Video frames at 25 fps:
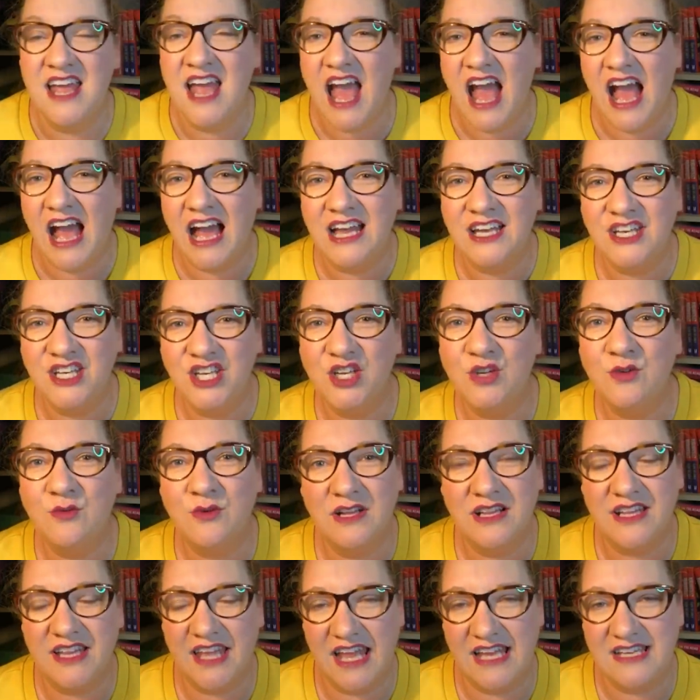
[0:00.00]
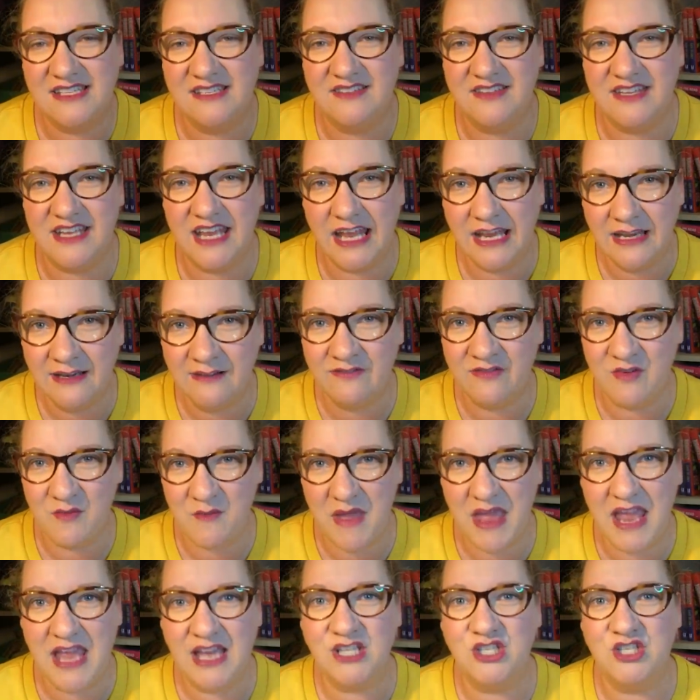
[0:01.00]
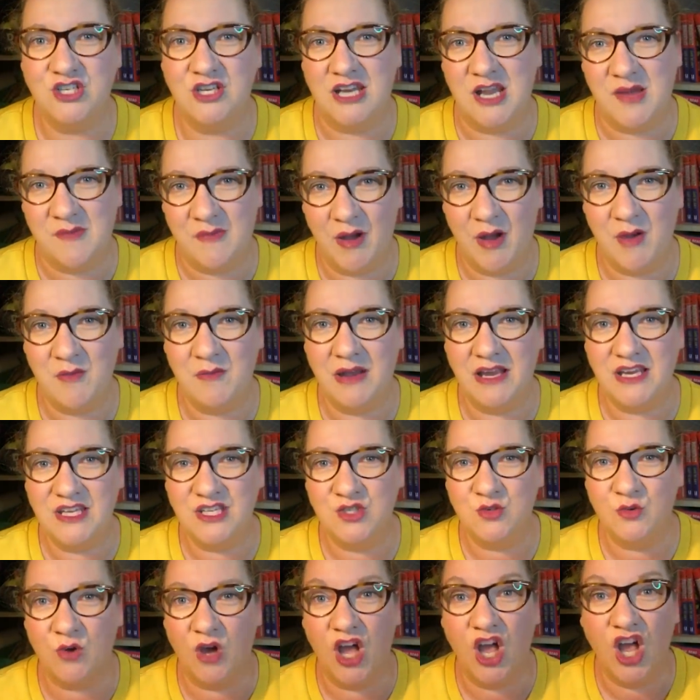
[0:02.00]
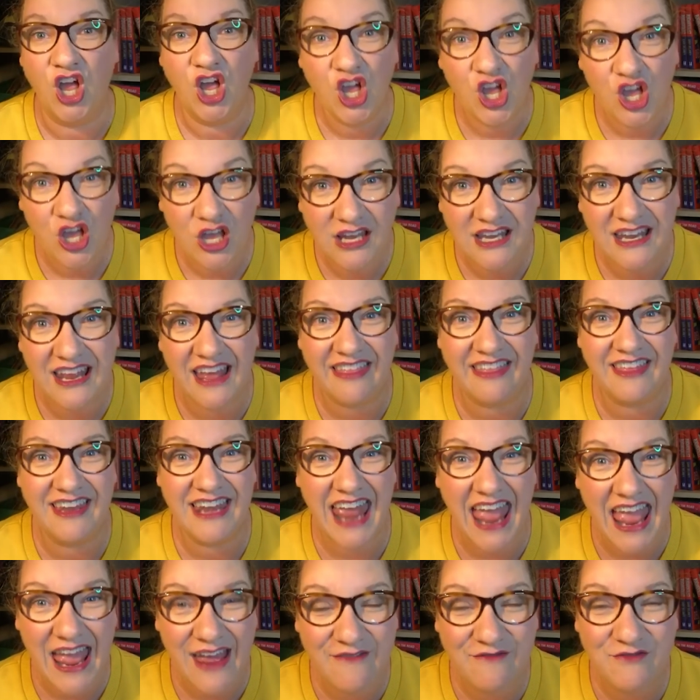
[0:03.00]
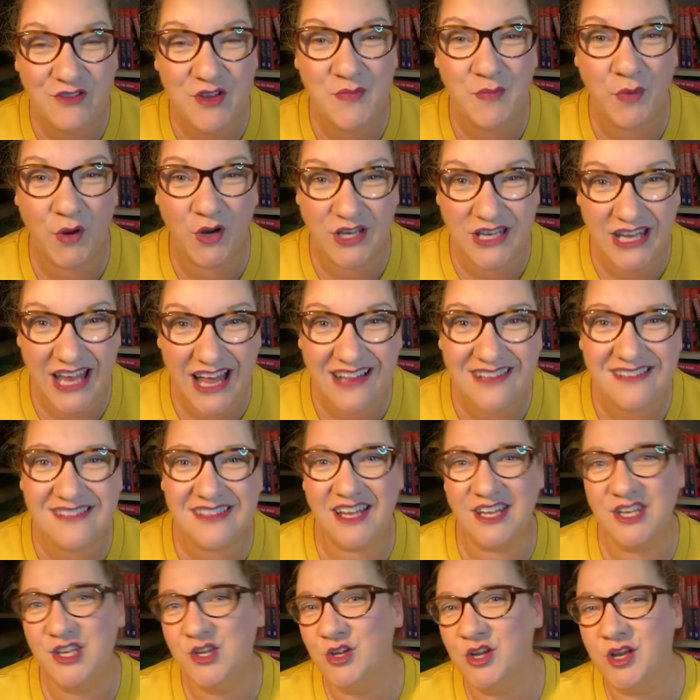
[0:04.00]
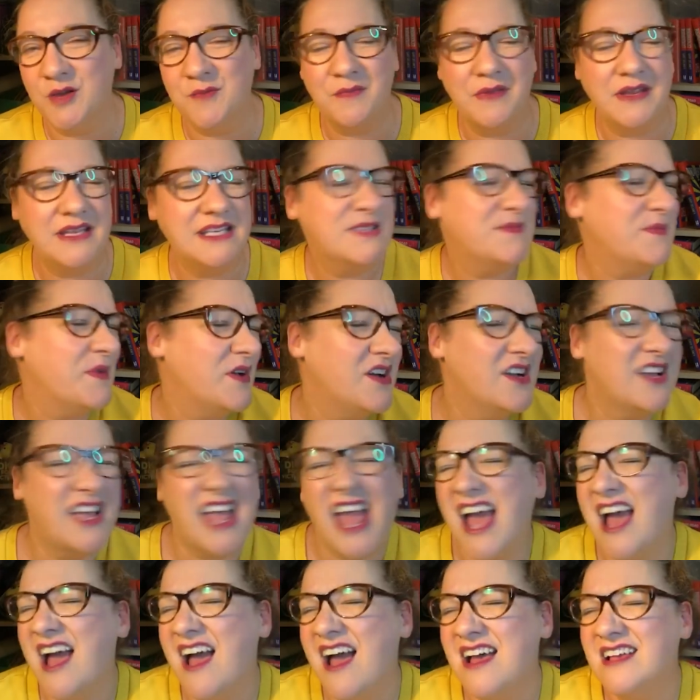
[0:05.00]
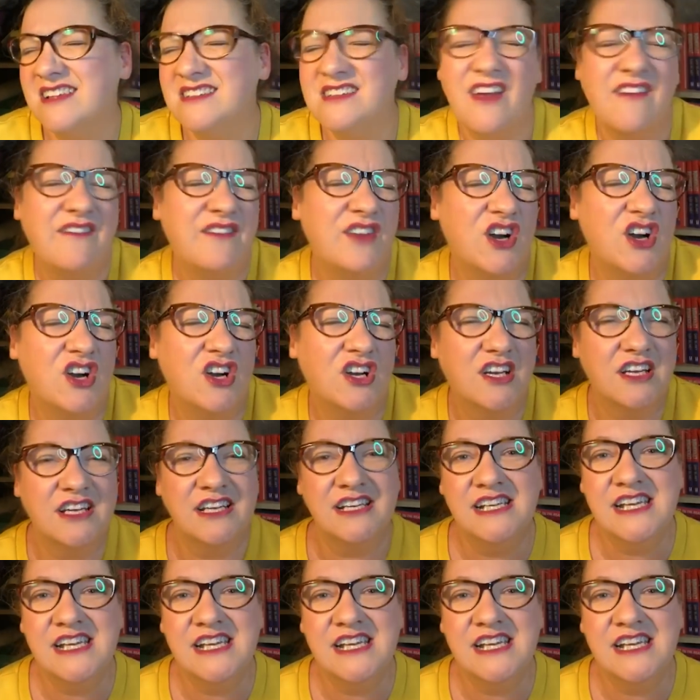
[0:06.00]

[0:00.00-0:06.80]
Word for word: and you will get the information about my tour earlier than everybody else and you can be smug as fuck.